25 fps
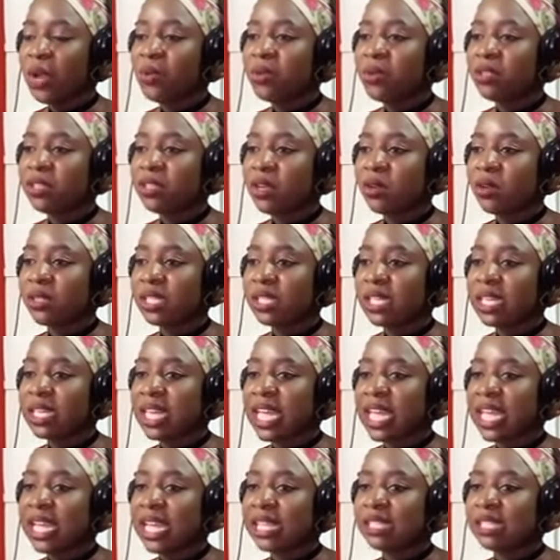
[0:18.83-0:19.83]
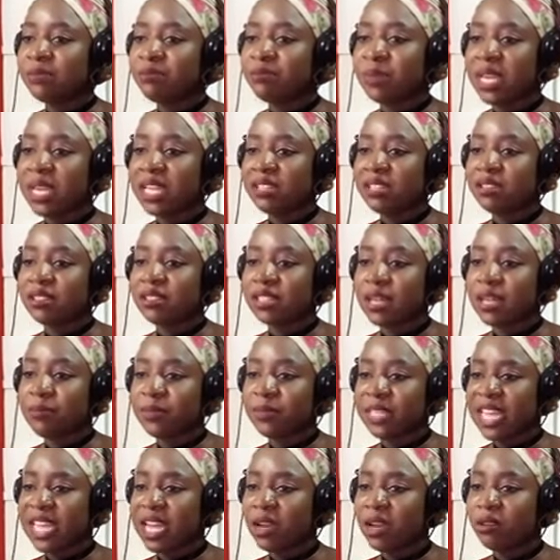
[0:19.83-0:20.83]
resulting in it being
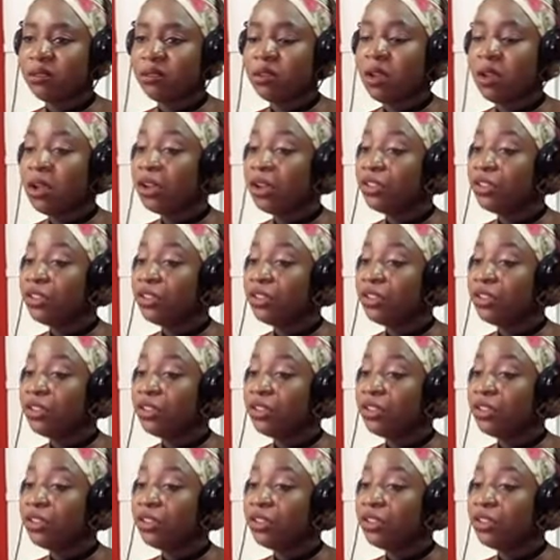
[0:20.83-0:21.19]
stepped down.